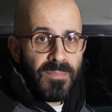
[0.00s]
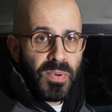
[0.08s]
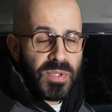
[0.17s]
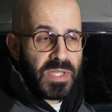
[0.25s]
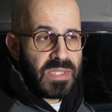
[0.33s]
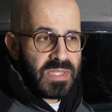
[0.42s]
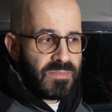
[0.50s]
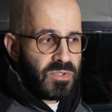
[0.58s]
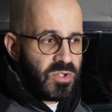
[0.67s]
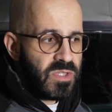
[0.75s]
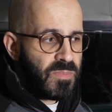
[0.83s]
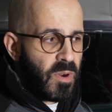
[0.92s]
put in some
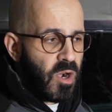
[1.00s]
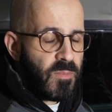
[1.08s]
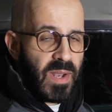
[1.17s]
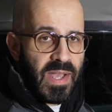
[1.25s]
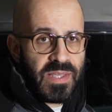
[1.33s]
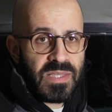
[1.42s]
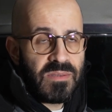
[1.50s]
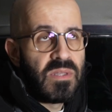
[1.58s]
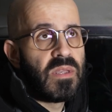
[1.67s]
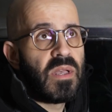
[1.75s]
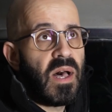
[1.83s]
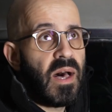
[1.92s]
new spark plugs.
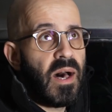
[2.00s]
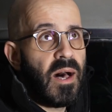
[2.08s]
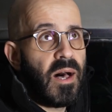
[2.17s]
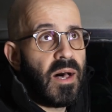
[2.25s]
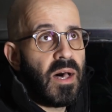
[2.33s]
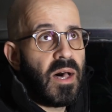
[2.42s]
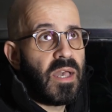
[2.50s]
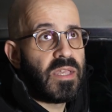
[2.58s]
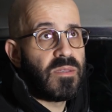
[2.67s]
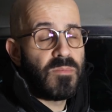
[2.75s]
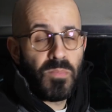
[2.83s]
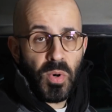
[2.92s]

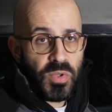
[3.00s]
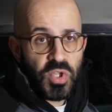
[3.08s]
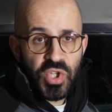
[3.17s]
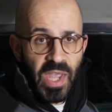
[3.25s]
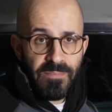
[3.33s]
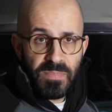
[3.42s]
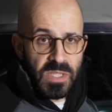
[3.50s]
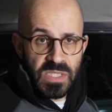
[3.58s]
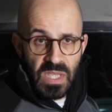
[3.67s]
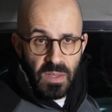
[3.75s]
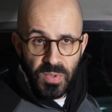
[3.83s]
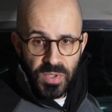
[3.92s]
I bought the
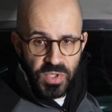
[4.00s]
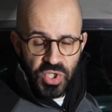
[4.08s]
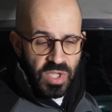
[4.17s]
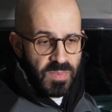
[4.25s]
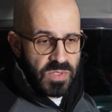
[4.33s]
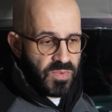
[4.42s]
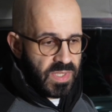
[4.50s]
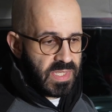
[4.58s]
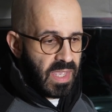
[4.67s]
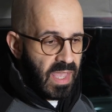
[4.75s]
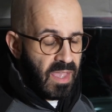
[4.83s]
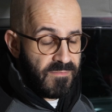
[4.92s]
Champions, I bought the cheapest ones
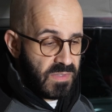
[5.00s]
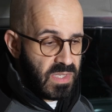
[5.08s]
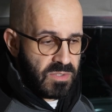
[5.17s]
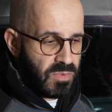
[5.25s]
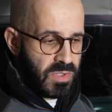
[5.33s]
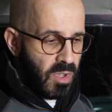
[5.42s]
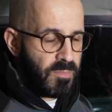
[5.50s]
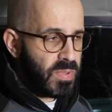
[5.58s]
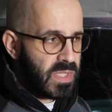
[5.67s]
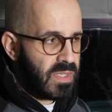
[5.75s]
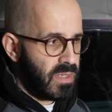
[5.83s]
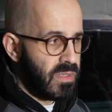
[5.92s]
I have. These will not
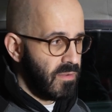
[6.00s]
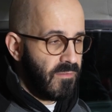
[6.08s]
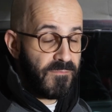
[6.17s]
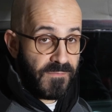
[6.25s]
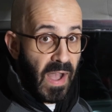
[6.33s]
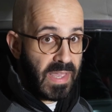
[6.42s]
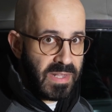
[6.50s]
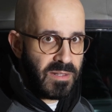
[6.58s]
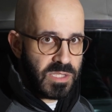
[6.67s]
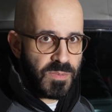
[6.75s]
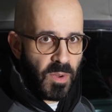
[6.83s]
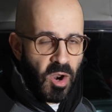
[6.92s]
be the
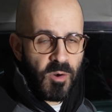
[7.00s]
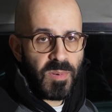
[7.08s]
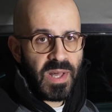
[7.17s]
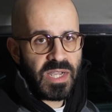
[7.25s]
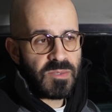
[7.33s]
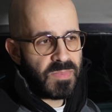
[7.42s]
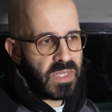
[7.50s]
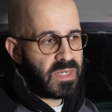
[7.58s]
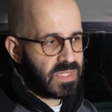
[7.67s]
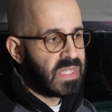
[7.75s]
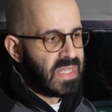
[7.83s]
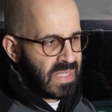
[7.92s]
final spark plugs,
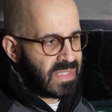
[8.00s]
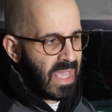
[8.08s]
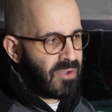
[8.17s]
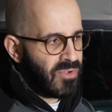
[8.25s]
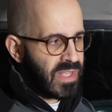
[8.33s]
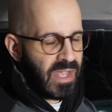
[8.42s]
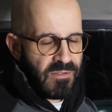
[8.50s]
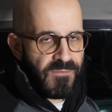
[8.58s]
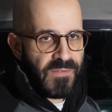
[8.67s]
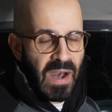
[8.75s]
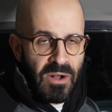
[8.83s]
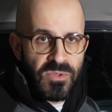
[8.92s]
because they will get
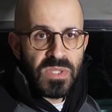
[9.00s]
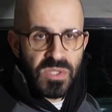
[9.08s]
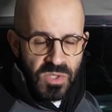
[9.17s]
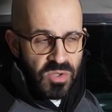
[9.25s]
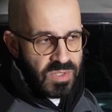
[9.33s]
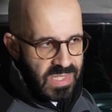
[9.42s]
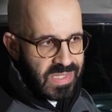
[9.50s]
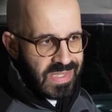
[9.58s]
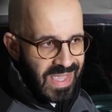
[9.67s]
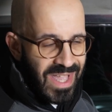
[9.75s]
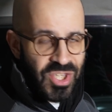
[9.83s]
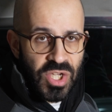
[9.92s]
fouled too, since
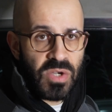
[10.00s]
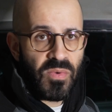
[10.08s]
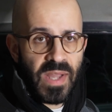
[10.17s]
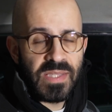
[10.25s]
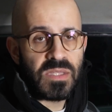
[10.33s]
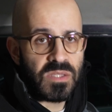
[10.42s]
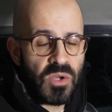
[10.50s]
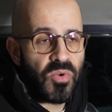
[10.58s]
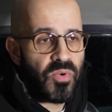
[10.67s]
the engine runs so